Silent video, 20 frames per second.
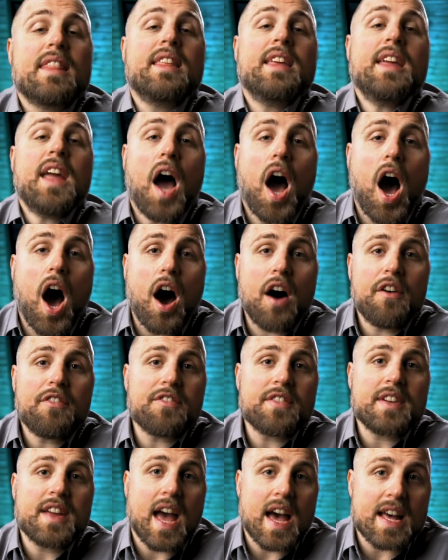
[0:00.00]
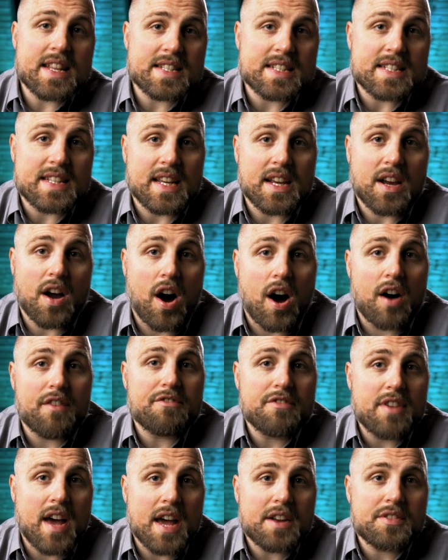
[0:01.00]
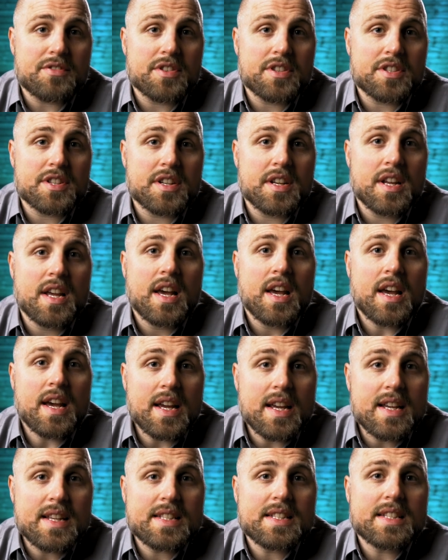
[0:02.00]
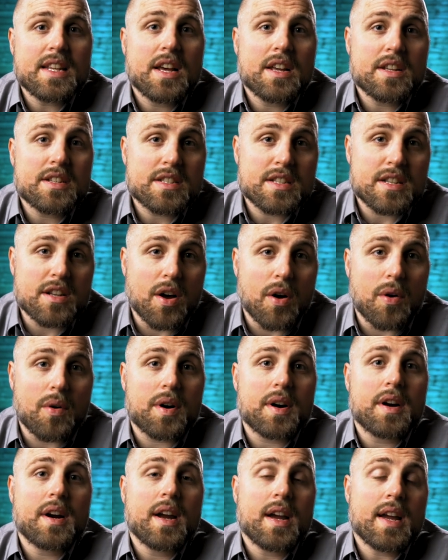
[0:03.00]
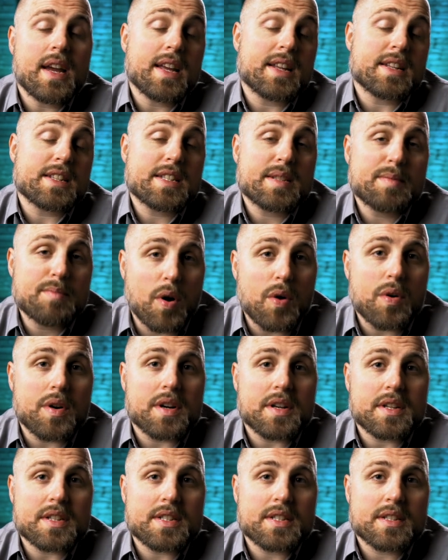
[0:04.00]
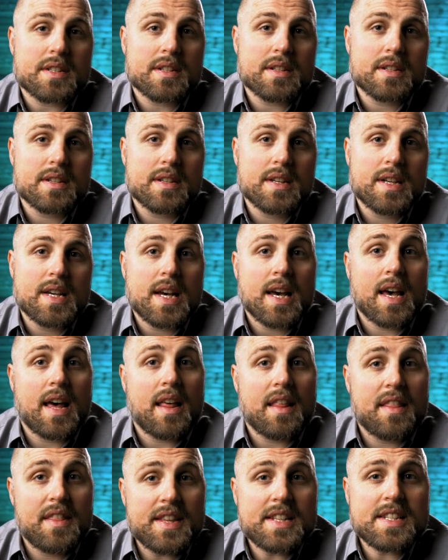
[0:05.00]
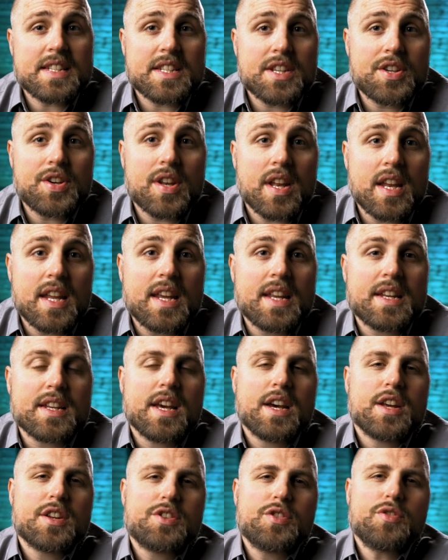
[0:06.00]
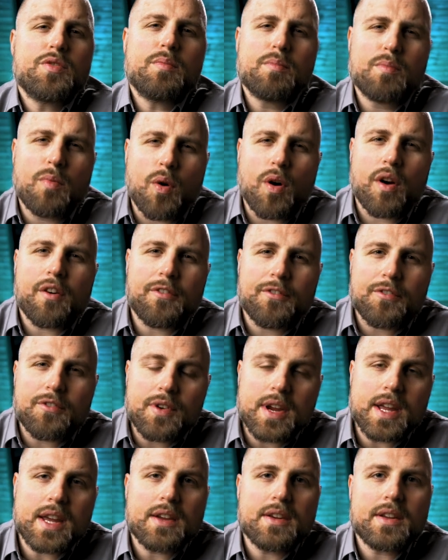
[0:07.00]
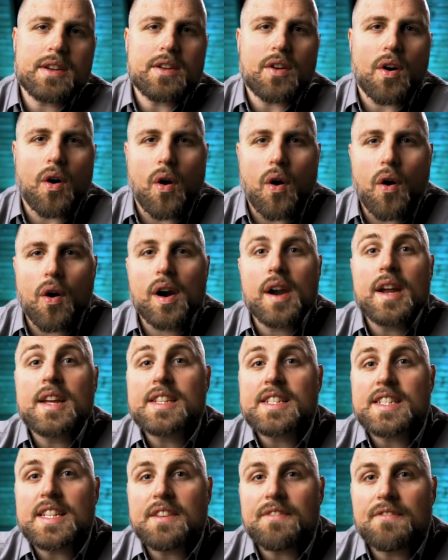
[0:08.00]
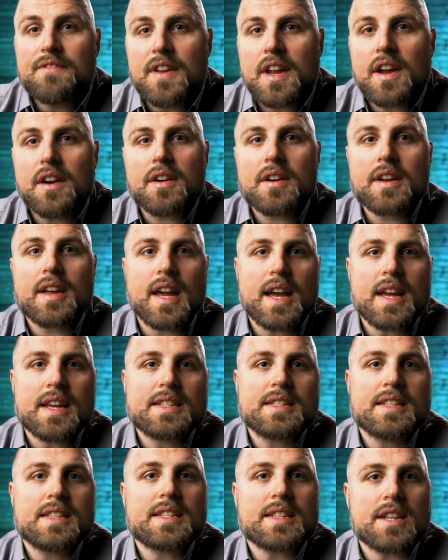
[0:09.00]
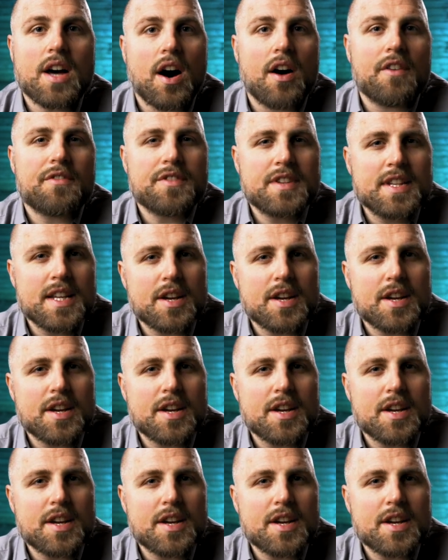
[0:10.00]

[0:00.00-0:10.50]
the off-gassing of nitrogen is slower in smokers. This could lead to more frequent or severe cases of